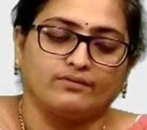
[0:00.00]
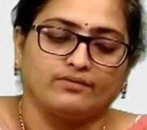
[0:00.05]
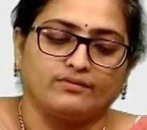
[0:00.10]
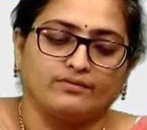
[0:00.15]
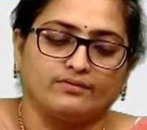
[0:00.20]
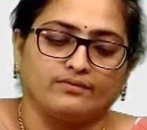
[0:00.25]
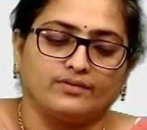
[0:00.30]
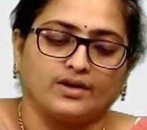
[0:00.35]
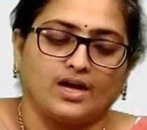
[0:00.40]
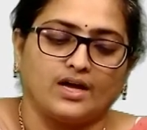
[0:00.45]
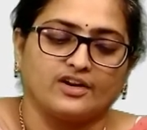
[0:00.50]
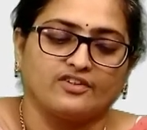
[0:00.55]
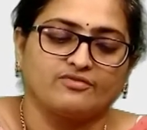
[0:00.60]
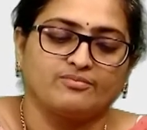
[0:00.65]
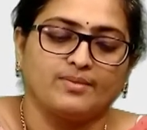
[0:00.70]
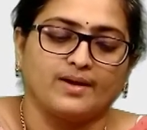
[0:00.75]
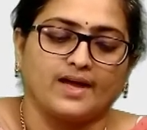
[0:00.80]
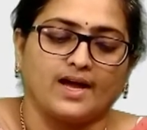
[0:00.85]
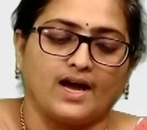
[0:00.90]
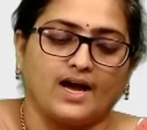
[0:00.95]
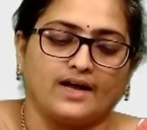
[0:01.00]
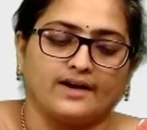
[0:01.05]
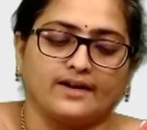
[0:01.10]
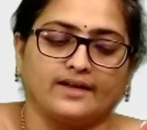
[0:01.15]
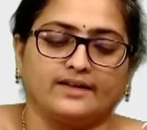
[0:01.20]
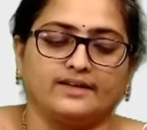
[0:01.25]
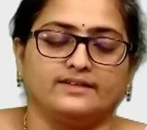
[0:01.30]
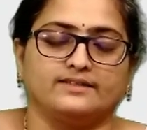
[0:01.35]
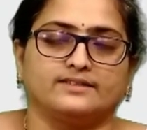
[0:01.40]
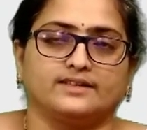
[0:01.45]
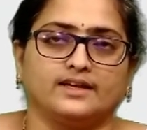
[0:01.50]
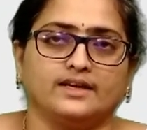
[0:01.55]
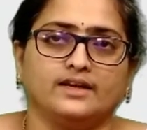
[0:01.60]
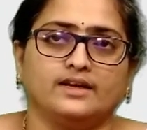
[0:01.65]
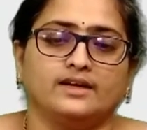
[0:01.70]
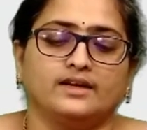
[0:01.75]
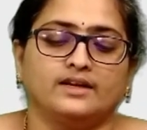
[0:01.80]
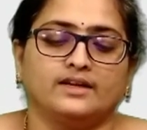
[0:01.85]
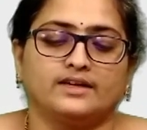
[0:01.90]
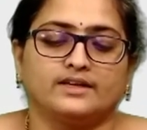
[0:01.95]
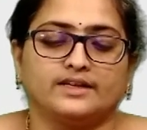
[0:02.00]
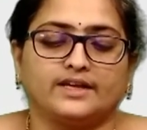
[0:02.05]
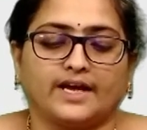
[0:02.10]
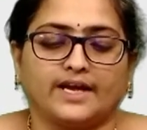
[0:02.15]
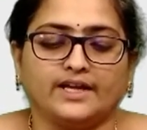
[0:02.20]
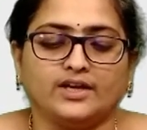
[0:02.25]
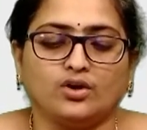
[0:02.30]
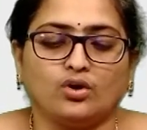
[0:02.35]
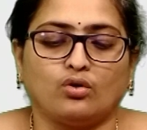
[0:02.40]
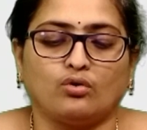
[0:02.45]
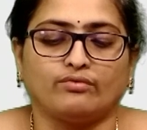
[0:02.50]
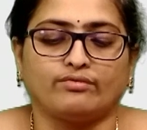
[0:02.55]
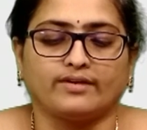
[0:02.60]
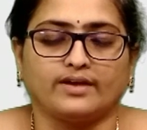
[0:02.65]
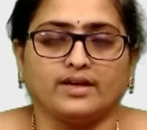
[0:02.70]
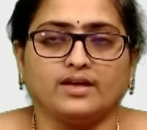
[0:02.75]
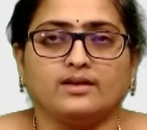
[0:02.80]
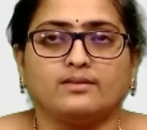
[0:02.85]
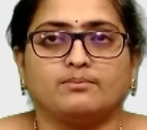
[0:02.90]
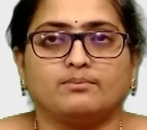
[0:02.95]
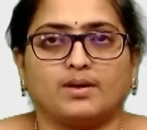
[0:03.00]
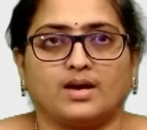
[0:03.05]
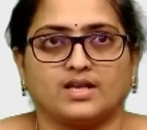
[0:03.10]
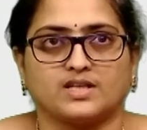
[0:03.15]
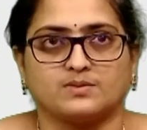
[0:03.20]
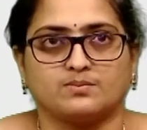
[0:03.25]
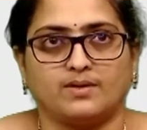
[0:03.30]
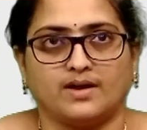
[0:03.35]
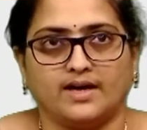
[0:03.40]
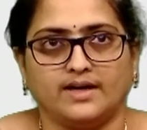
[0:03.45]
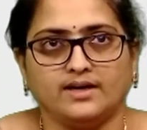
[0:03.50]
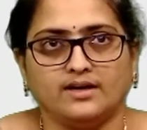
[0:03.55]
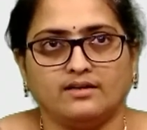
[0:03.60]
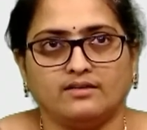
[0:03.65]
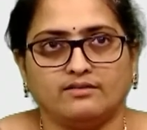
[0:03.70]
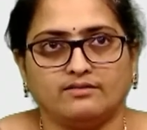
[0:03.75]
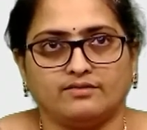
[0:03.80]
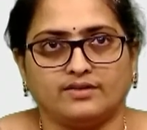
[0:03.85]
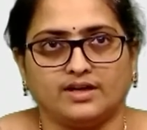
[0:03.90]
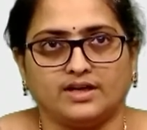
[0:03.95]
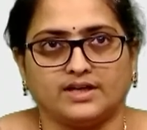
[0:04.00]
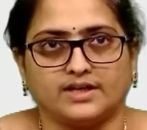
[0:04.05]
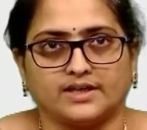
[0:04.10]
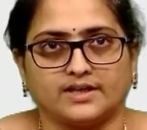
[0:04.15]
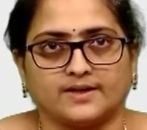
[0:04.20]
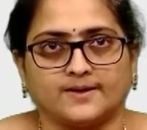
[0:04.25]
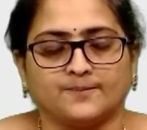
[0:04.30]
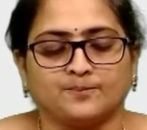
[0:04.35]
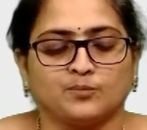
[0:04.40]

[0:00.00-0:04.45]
Rf by Ri is a gain of a pass band filter,